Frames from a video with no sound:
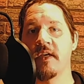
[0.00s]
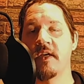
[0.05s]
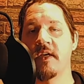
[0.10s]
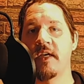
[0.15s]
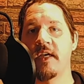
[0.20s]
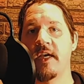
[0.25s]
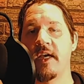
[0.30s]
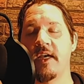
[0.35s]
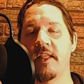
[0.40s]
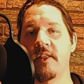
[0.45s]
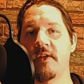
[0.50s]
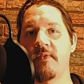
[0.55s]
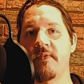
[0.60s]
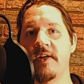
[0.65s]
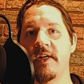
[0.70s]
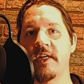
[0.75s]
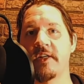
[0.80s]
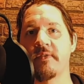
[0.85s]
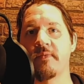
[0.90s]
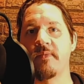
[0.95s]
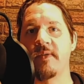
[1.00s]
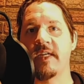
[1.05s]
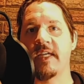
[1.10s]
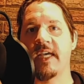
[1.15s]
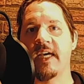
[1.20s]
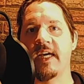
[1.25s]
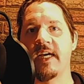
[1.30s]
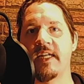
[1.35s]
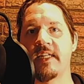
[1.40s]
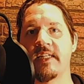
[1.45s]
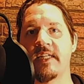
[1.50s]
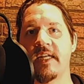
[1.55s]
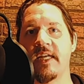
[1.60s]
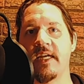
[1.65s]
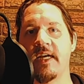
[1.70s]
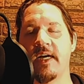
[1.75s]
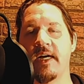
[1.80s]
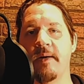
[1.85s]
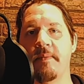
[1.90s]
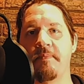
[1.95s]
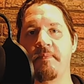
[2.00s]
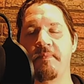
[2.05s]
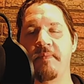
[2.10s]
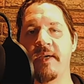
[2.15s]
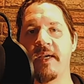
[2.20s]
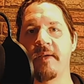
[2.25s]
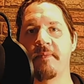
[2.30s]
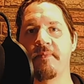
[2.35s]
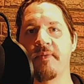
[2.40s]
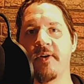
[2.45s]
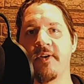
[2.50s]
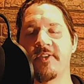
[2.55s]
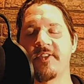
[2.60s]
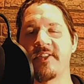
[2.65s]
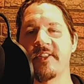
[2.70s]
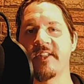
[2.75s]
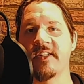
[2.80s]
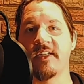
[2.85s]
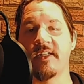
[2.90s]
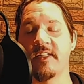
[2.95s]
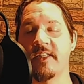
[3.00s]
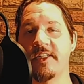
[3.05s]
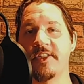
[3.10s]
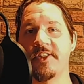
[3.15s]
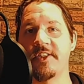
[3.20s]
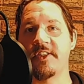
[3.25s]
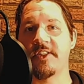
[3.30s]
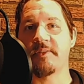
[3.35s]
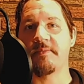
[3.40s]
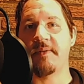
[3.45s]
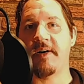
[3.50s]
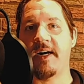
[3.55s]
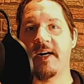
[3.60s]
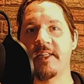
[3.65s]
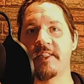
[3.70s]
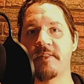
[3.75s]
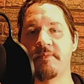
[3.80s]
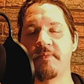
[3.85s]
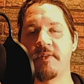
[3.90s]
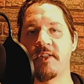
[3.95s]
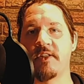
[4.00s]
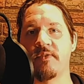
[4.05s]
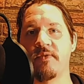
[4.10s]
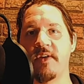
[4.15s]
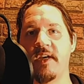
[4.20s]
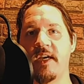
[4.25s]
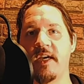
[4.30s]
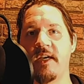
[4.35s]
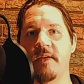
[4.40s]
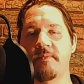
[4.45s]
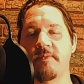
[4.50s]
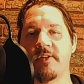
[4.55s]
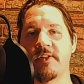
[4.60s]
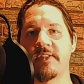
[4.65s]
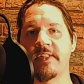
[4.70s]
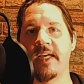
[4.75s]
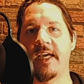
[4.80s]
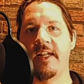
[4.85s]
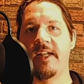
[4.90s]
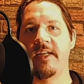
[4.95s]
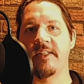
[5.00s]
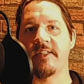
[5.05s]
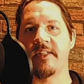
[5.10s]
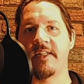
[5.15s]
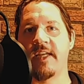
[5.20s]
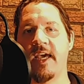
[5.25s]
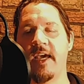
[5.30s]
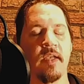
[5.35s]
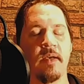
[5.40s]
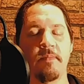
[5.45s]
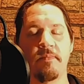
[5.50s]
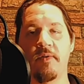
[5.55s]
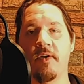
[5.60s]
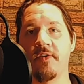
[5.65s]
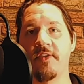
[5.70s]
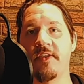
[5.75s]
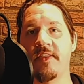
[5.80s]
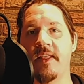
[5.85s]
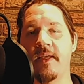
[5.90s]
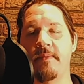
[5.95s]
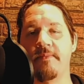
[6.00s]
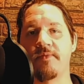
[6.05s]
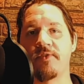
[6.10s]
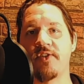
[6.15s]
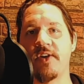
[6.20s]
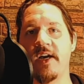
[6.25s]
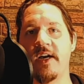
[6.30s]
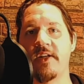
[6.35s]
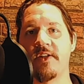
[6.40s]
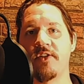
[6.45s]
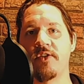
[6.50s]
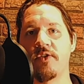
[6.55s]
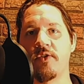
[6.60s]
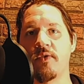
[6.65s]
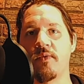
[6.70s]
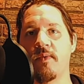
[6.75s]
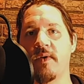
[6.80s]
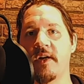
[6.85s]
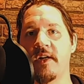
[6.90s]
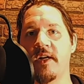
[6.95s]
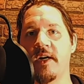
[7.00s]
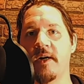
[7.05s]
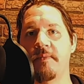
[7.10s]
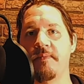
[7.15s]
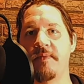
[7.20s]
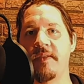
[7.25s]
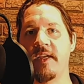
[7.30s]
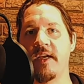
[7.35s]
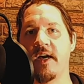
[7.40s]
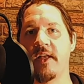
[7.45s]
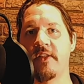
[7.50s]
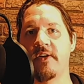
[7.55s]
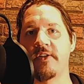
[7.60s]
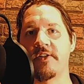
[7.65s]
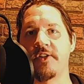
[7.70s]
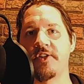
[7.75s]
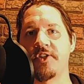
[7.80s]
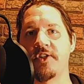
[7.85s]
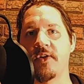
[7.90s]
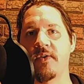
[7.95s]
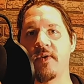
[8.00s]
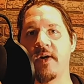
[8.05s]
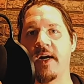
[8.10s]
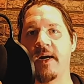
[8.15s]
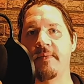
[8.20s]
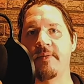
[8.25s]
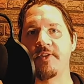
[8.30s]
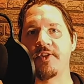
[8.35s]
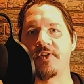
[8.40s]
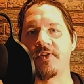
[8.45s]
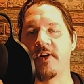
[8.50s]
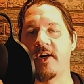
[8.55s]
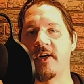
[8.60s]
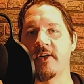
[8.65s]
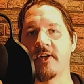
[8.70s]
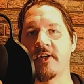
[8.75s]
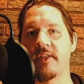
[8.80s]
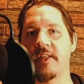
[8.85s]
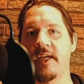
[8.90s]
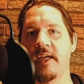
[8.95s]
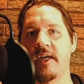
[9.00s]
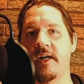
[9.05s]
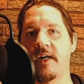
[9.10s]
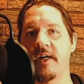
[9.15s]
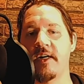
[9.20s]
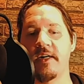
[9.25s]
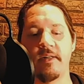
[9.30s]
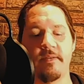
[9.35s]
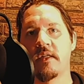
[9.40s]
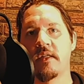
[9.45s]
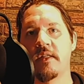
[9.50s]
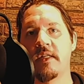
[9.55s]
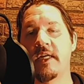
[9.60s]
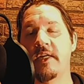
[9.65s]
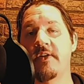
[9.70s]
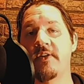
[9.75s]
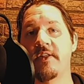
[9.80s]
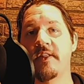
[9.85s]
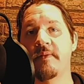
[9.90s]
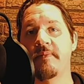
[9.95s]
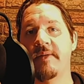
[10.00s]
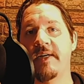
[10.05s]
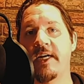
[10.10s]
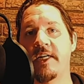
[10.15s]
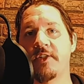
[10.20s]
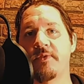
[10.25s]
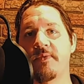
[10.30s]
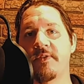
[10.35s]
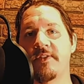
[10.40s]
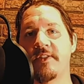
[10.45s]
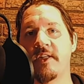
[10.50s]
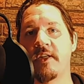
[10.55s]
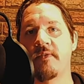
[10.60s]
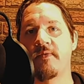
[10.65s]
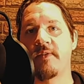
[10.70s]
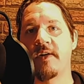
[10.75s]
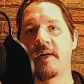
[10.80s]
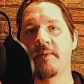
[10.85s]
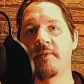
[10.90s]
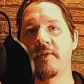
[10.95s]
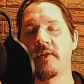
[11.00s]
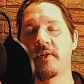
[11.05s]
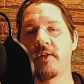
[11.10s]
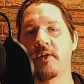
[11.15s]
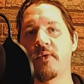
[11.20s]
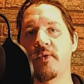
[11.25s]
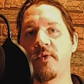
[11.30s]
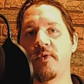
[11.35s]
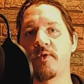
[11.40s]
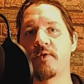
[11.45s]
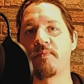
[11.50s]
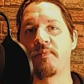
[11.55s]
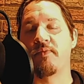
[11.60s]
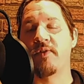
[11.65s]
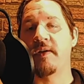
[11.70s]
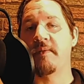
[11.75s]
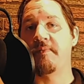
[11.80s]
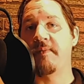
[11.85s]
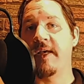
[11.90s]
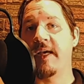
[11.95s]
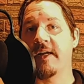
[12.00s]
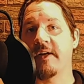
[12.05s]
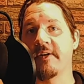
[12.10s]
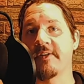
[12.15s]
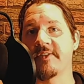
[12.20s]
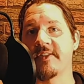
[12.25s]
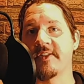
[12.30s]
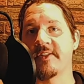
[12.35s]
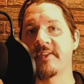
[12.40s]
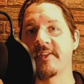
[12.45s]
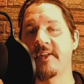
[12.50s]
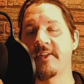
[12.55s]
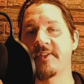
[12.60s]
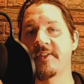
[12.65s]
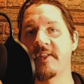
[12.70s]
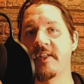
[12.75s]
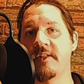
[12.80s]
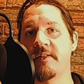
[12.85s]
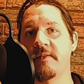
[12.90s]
In the ring, we get big person collision spots between Mercedes and Hayter, both of them trying to one-up the other to show how much stronger they are. Later in the match, we see Rebel, who's Britt Baker's assistant,